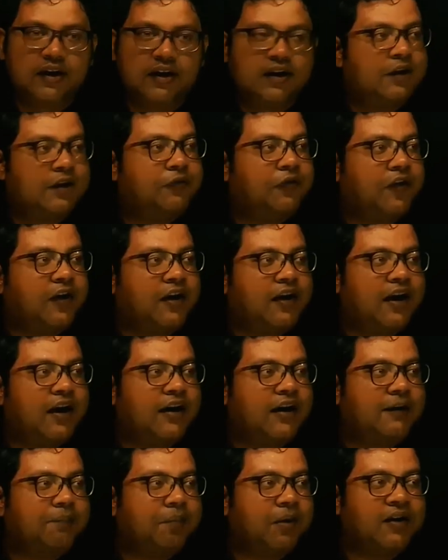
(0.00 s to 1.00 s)
If I
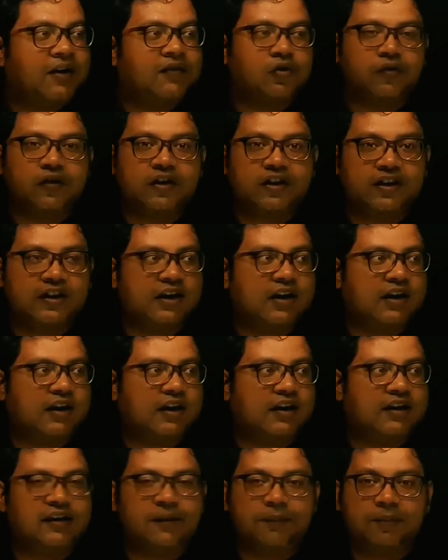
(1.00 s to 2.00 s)
write plus over here
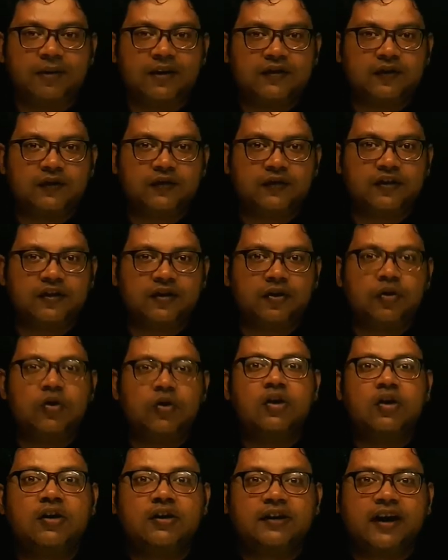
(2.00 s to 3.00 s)
in the place of 0,
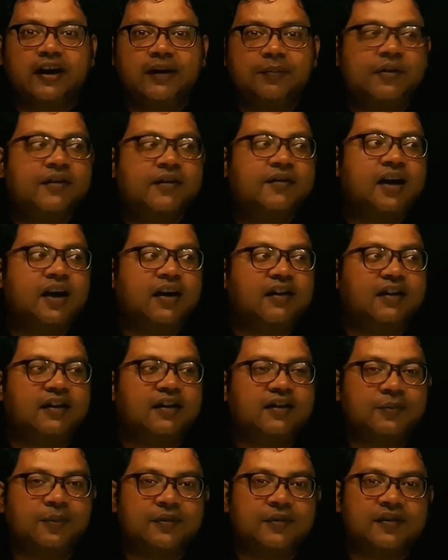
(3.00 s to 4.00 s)
that means the other
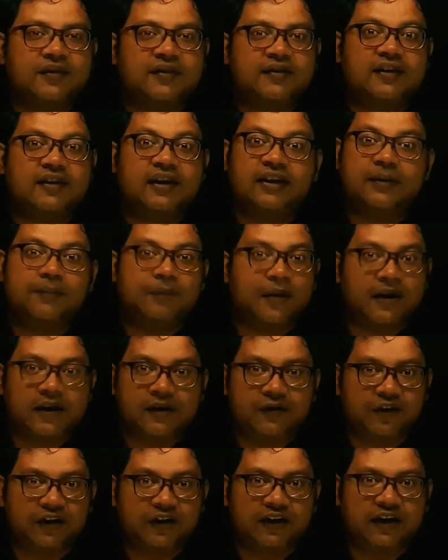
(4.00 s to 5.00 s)
species is getting
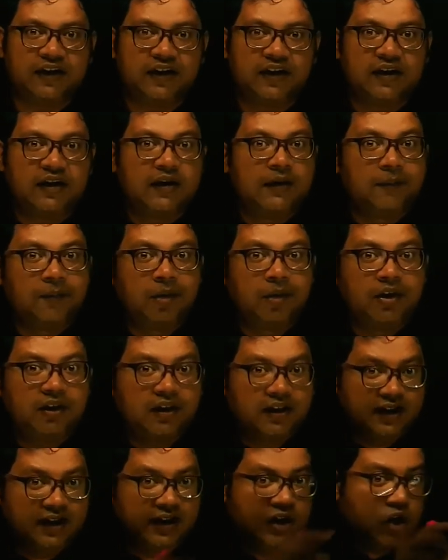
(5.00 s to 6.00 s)
benefited. But
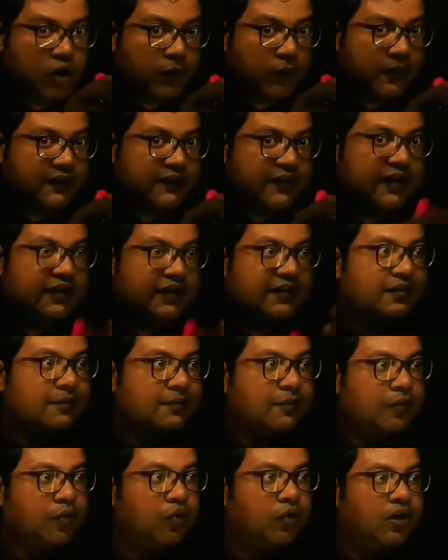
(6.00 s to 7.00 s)
in
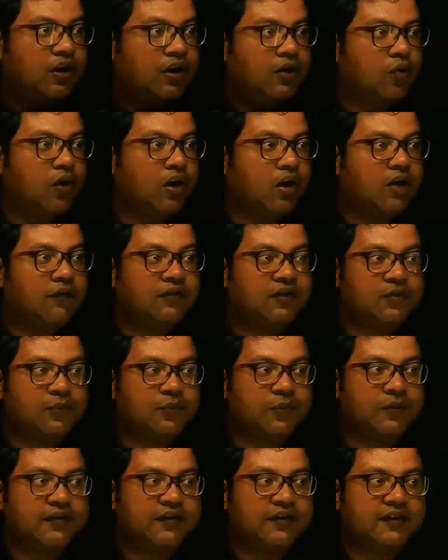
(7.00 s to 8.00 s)
commensalism, only one of the
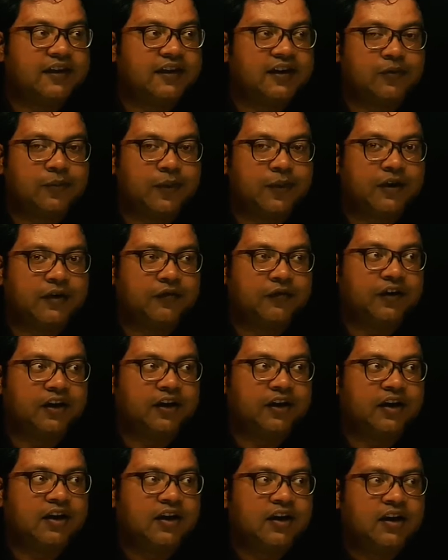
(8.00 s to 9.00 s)
species gets
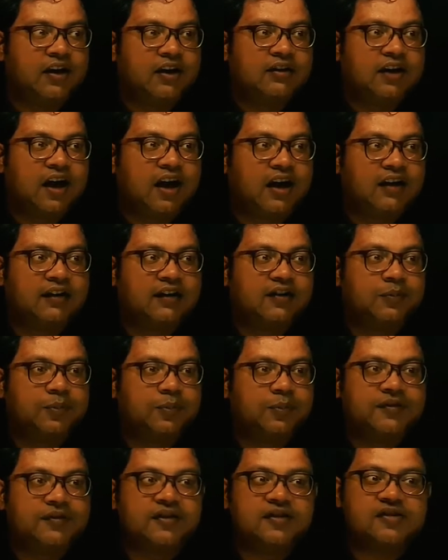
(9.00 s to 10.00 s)
benefited. The other
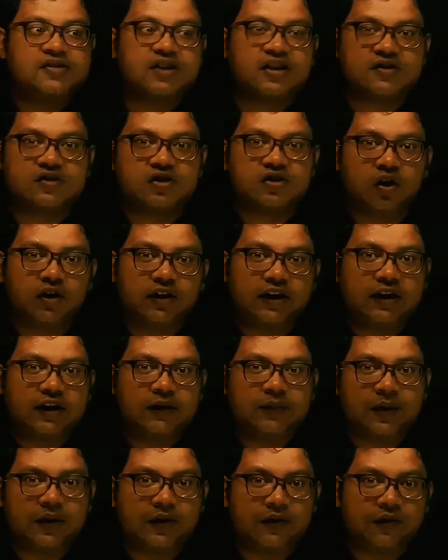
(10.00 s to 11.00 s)
species does not get
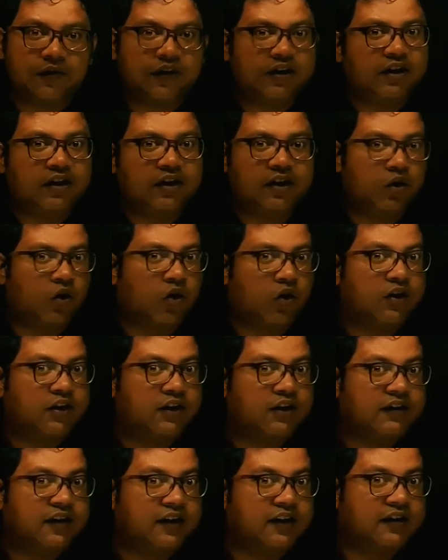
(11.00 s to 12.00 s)
benefited nor
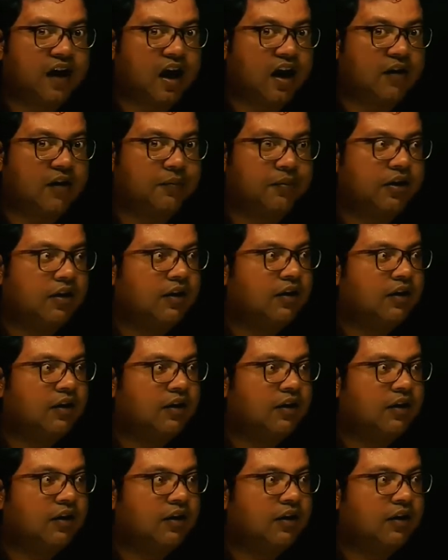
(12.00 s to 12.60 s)
it get harmed.